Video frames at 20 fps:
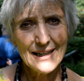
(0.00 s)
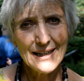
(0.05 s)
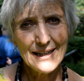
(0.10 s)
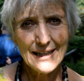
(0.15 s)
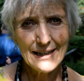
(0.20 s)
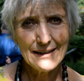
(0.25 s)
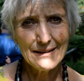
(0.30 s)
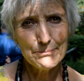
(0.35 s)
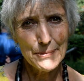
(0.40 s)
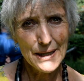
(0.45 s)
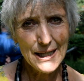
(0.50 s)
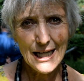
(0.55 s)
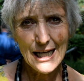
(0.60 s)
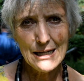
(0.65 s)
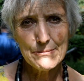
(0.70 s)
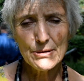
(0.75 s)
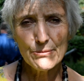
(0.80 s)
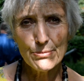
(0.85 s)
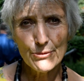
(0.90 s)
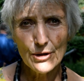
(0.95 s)
it became
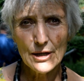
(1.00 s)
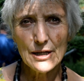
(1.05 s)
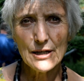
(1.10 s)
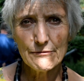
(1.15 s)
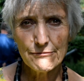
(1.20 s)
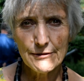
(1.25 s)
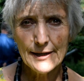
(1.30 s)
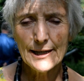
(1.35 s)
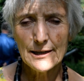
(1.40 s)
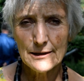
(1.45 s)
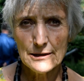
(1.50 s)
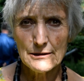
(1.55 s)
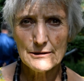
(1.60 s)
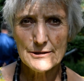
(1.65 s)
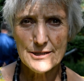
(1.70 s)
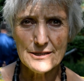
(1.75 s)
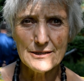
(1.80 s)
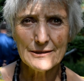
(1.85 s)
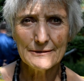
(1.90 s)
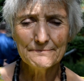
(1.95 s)
a lovely
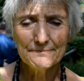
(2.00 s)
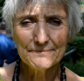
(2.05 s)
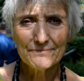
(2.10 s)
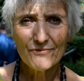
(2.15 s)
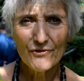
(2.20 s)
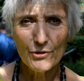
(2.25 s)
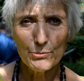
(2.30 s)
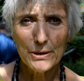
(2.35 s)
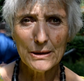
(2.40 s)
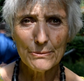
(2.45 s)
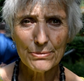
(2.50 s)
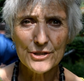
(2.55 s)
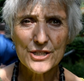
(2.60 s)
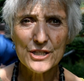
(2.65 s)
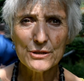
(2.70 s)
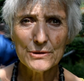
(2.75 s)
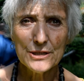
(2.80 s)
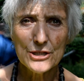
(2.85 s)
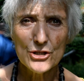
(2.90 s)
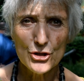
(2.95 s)
garden for people to
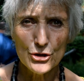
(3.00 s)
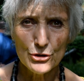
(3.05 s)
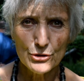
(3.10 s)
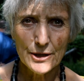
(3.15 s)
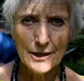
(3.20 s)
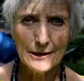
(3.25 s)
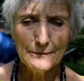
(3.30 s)
enjoy.